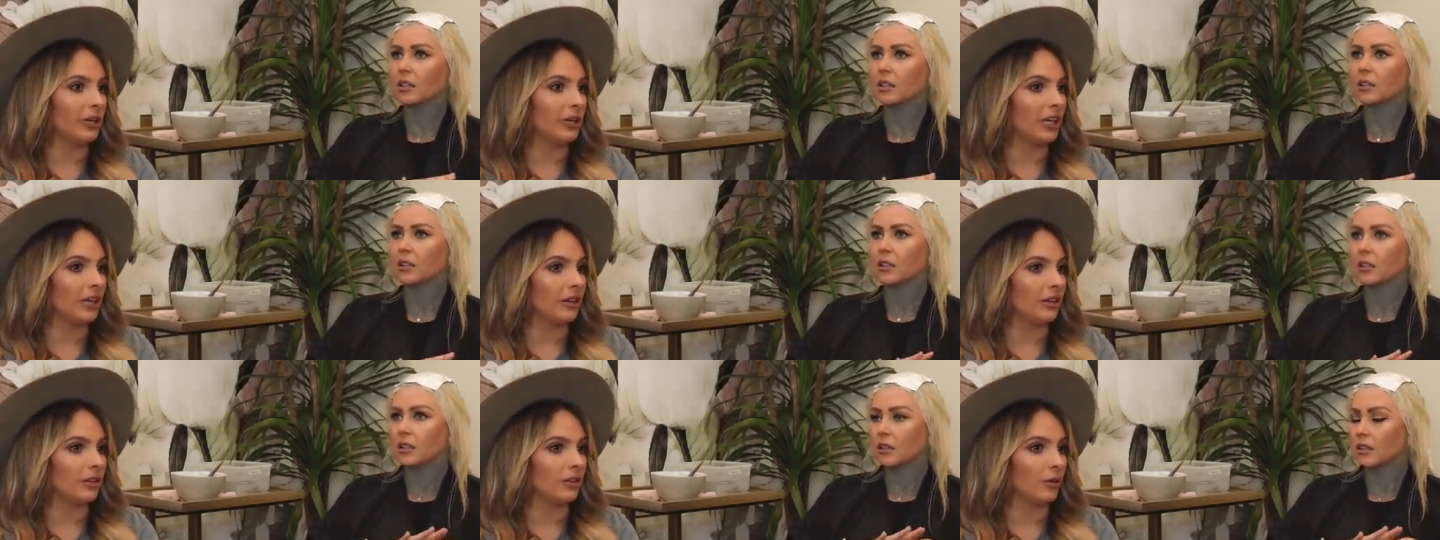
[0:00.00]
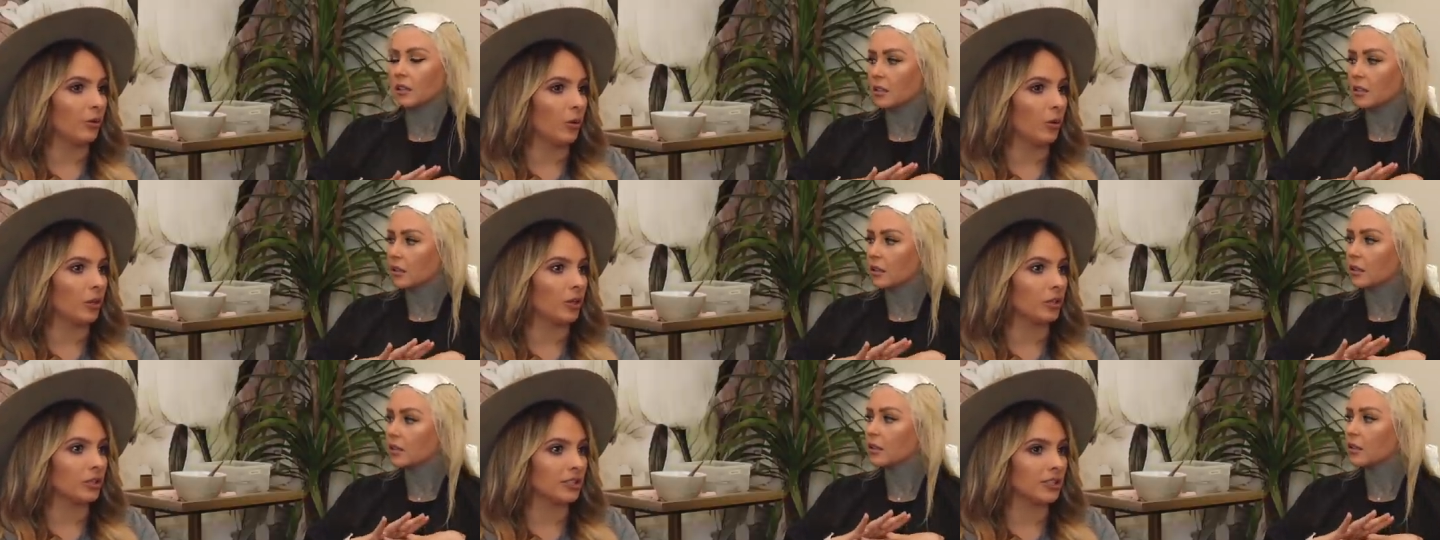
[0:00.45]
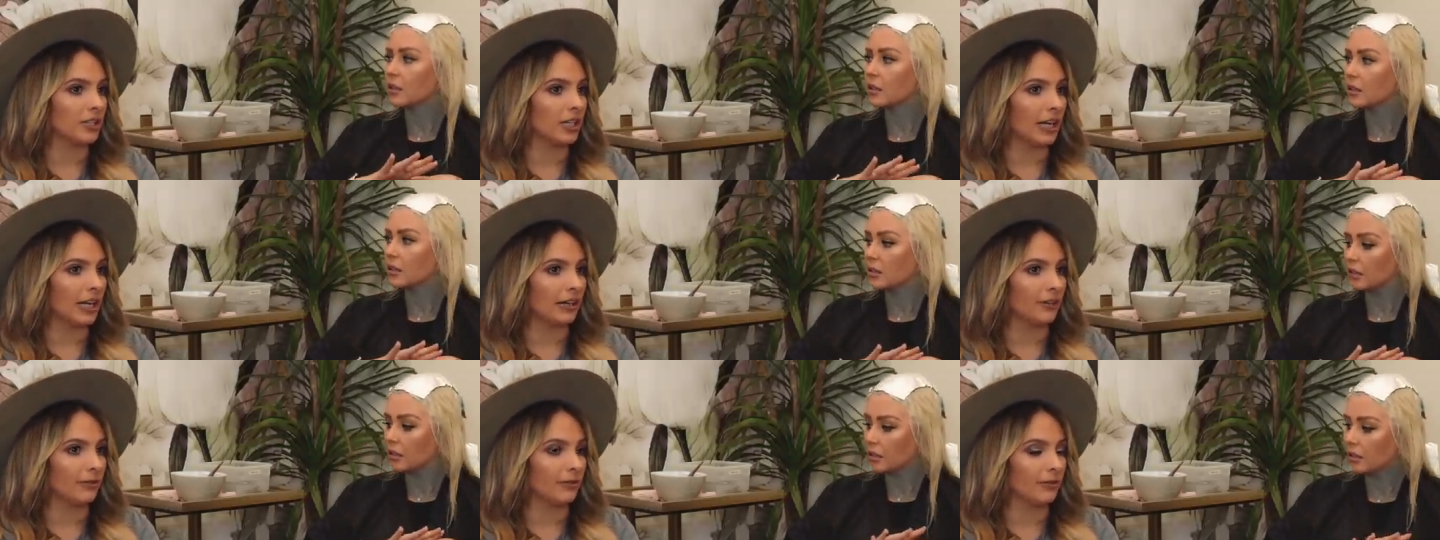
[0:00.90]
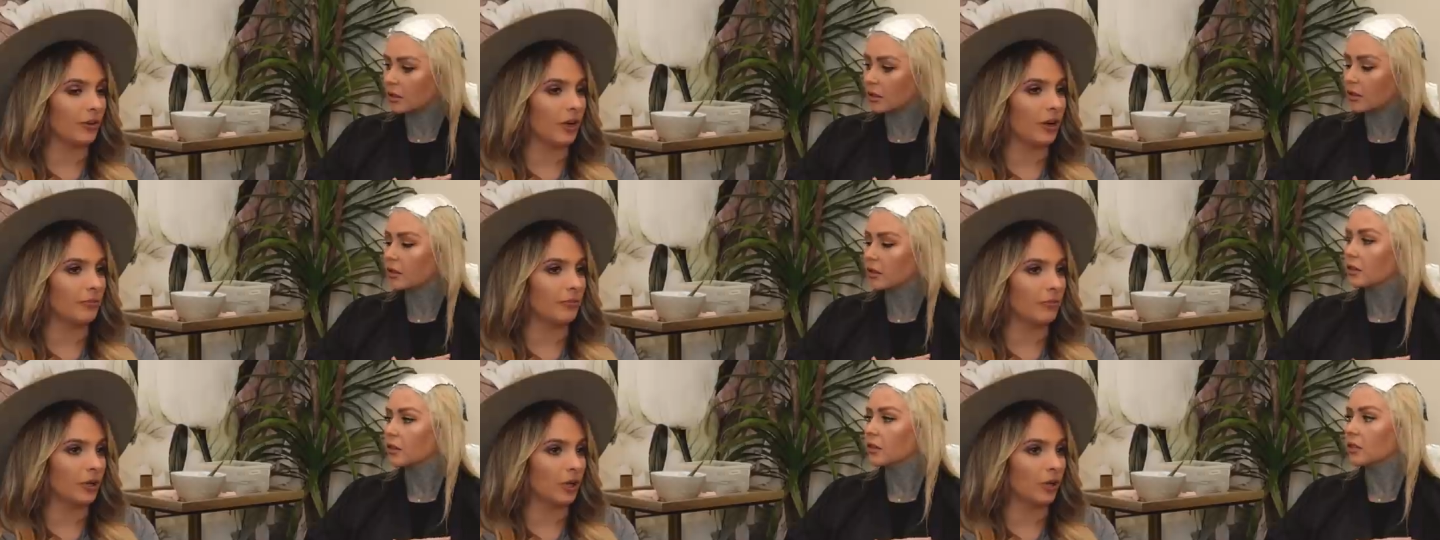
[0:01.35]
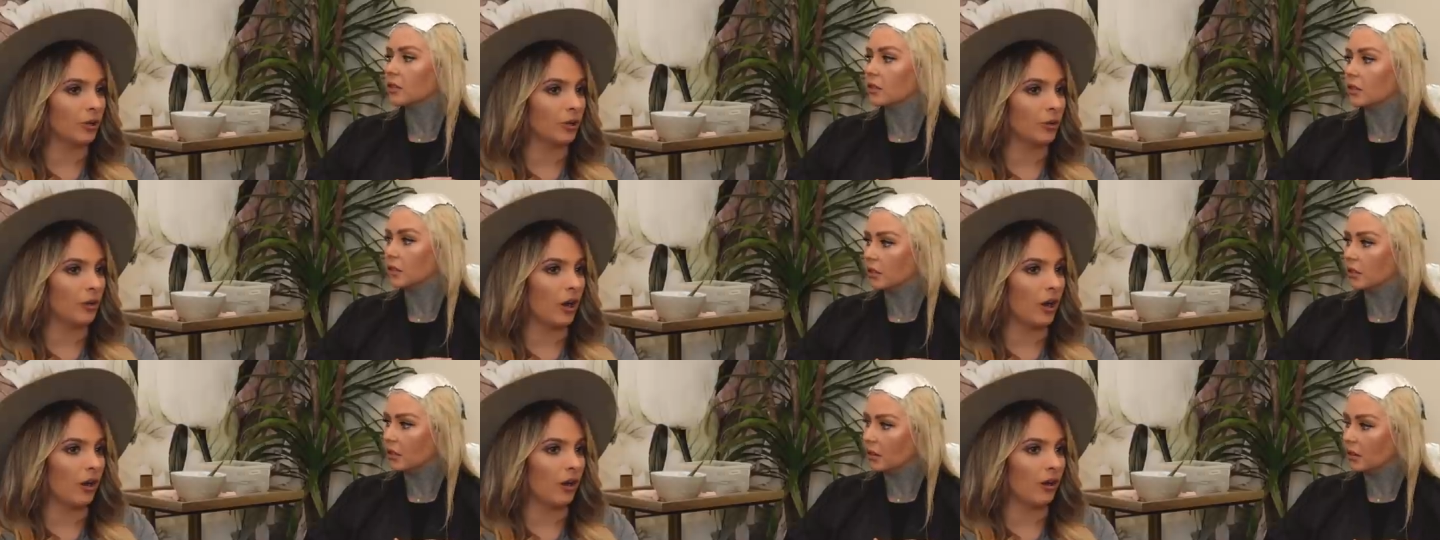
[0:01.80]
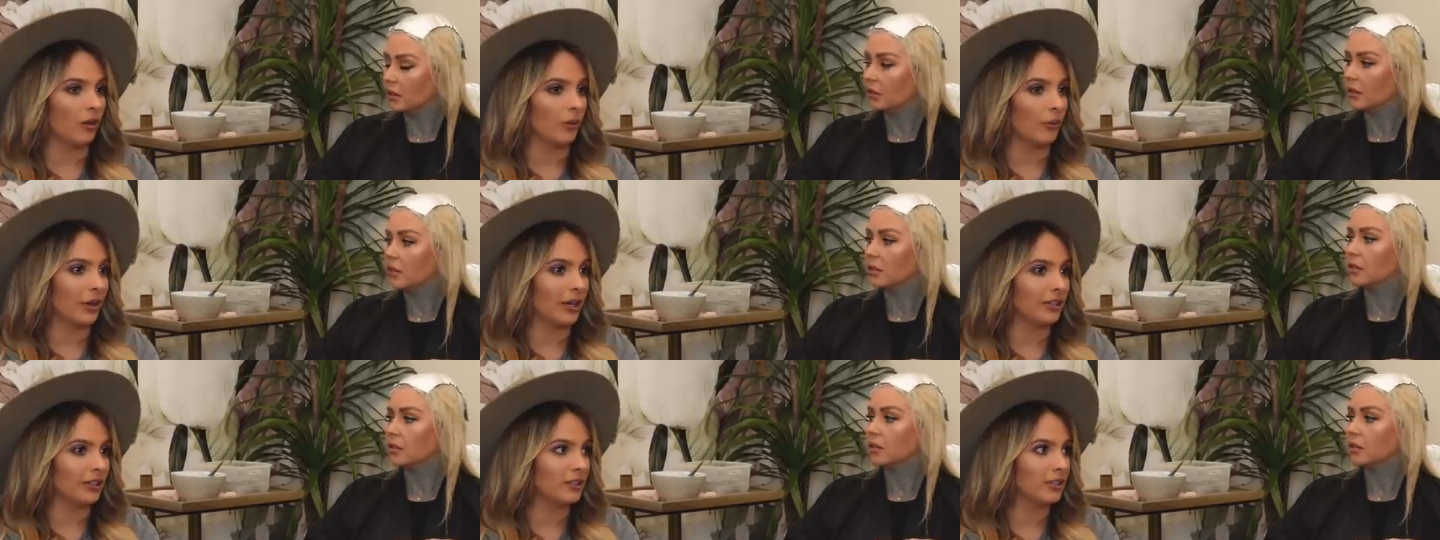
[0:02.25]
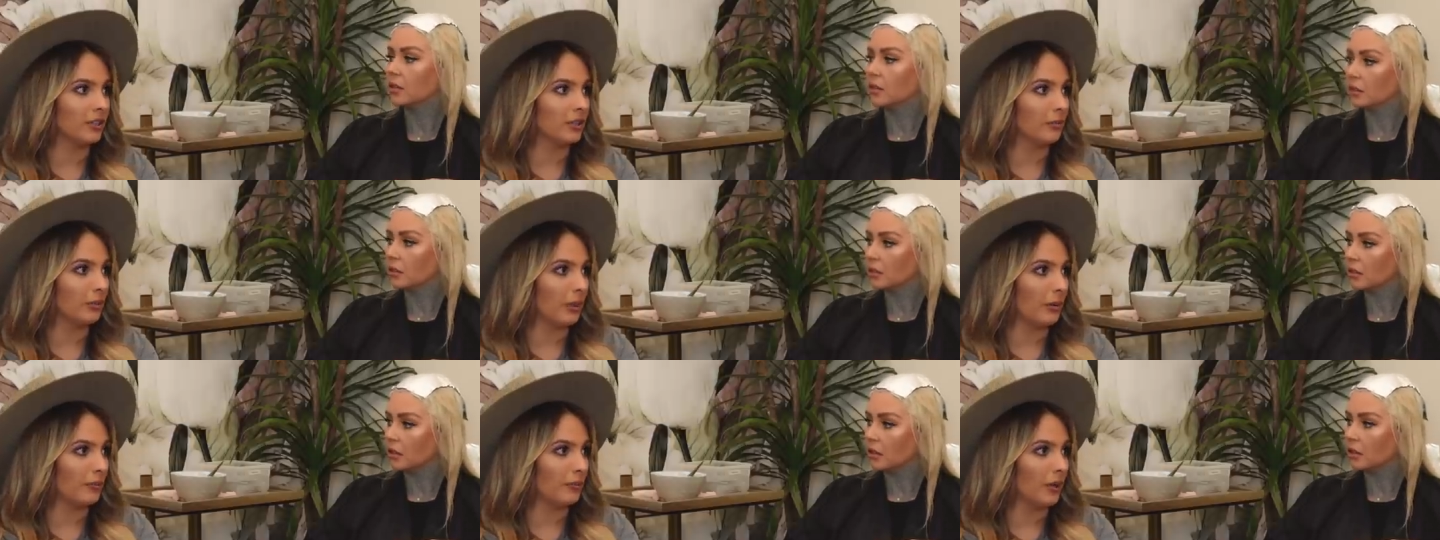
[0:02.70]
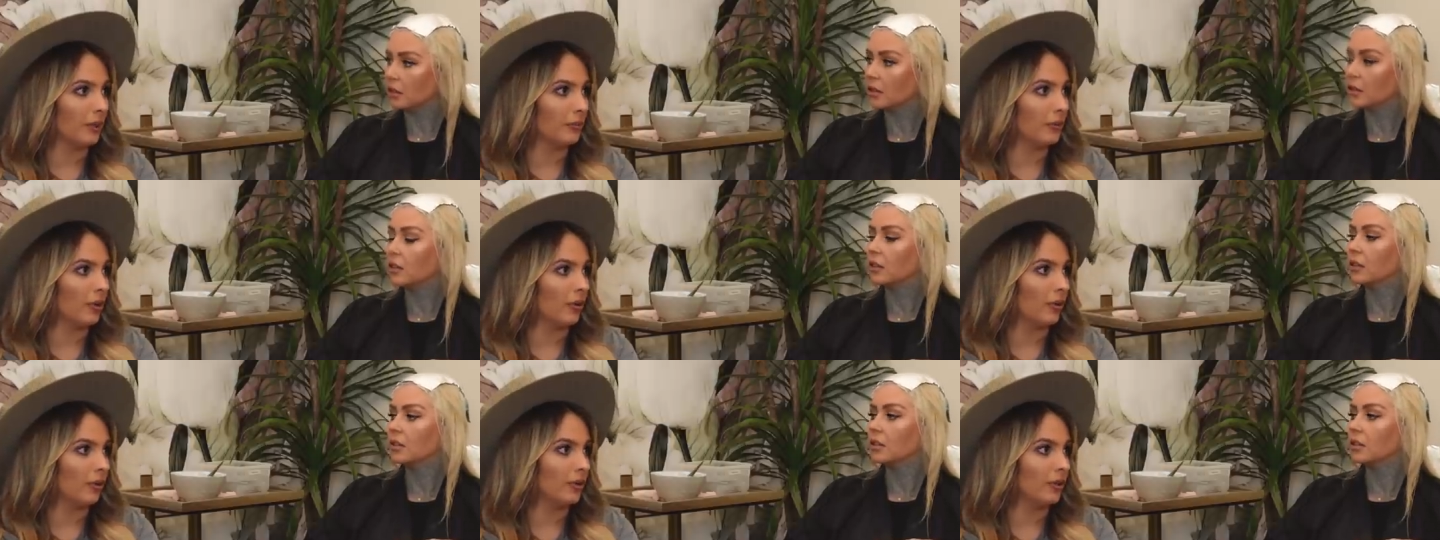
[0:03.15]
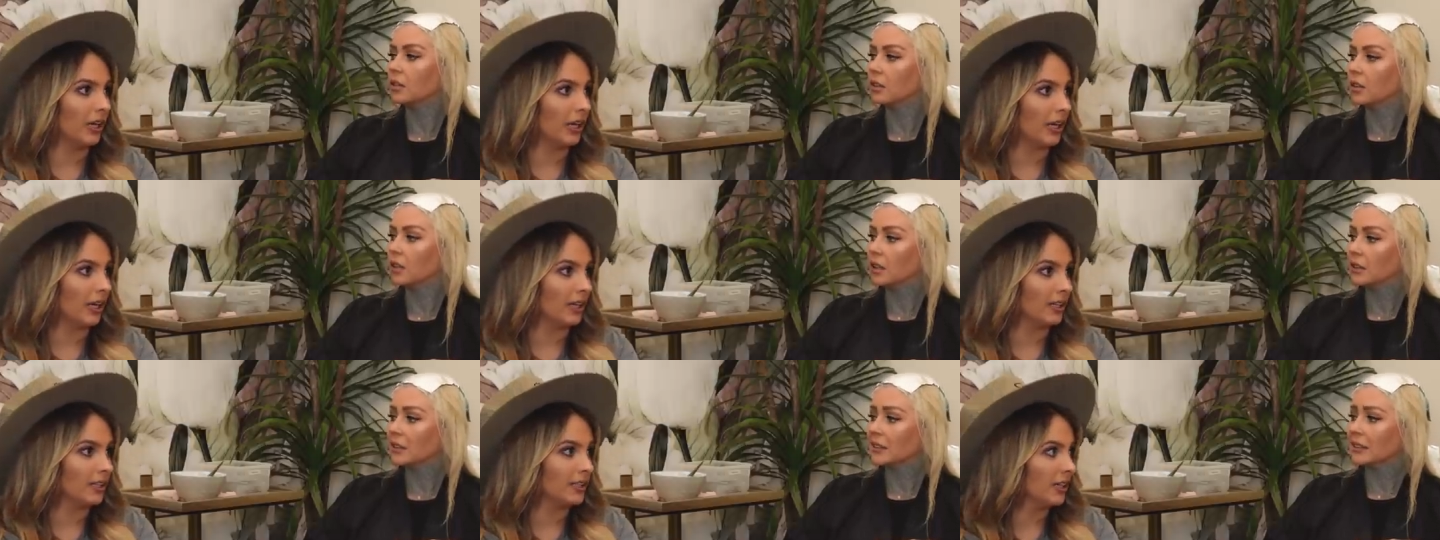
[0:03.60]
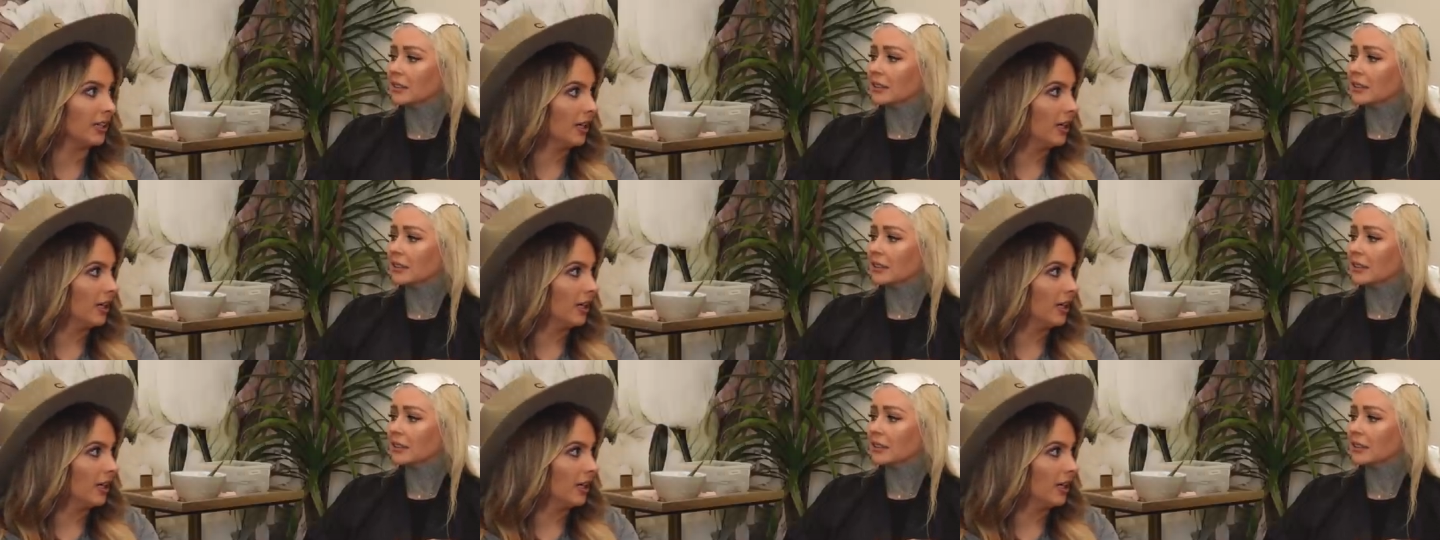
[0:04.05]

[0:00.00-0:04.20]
Speaker 1: be the worst, like from your hoo-ha all the way to your bum hole. And